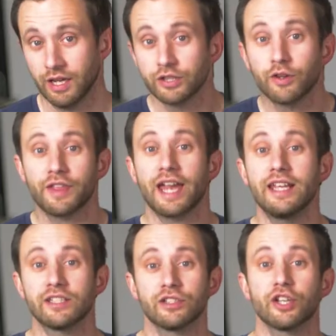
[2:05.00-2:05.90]
So if there
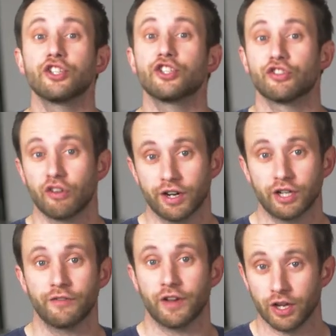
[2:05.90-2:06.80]
isn't a strong
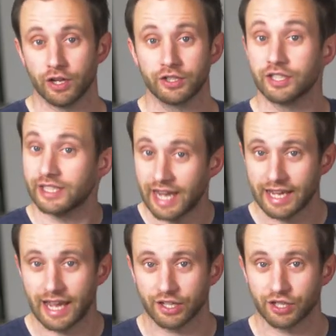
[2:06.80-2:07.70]
enough urge to
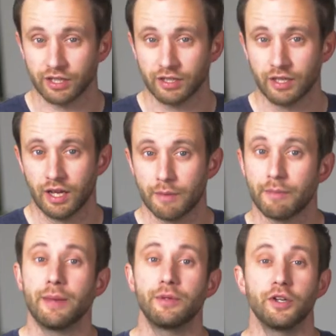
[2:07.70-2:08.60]
take action,
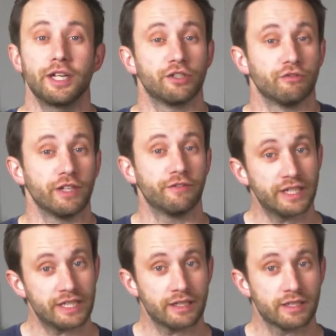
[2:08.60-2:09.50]
maybe you need to
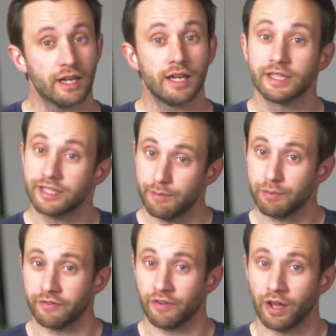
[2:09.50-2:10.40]
revisit,
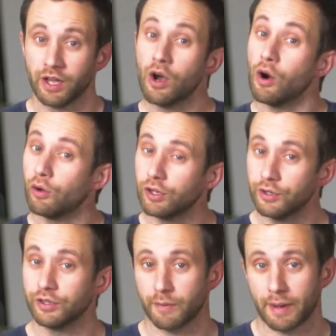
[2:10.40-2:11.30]
simplify, or
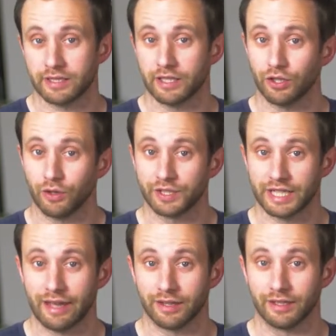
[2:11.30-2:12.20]
lose a message
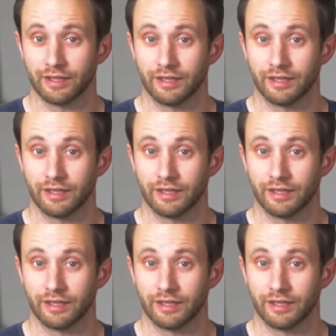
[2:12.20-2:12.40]
altogether.